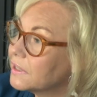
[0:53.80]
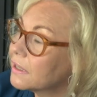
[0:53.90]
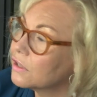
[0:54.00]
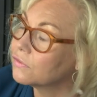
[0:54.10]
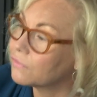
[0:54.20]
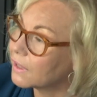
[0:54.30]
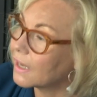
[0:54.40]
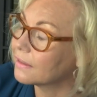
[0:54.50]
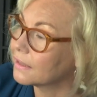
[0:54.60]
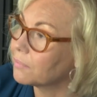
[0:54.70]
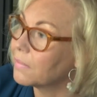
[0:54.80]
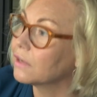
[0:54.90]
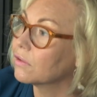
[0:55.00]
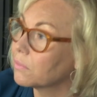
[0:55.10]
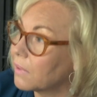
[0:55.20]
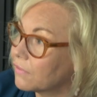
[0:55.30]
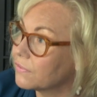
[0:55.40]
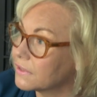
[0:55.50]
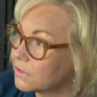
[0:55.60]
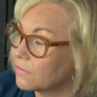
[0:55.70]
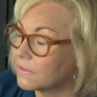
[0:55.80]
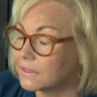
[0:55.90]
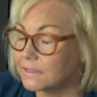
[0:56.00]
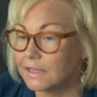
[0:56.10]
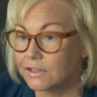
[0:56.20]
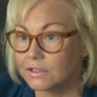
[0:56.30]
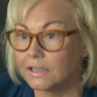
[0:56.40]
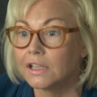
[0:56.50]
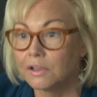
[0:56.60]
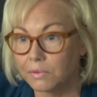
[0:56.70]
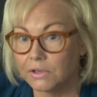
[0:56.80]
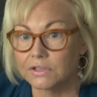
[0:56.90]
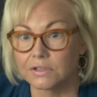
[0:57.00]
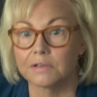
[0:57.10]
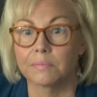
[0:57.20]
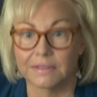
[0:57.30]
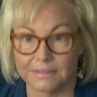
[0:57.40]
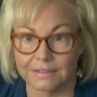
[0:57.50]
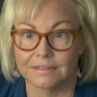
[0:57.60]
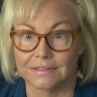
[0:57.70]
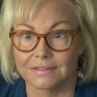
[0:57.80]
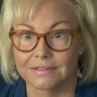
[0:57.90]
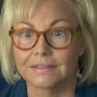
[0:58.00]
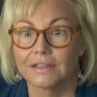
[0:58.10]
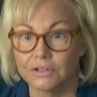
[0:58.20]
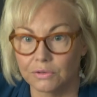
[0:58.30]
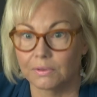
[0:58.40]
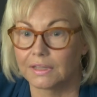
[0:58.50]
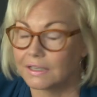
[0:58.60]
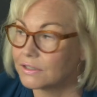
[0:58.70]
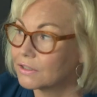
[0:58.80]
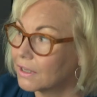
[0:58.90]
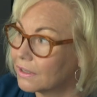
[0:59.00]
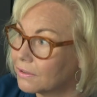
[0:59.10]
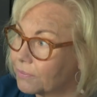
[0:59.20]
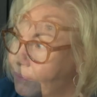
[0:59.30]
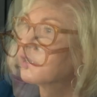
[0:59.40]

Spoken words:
We tend to forget that many of the welfare services actually were initiated by citizens doing things together.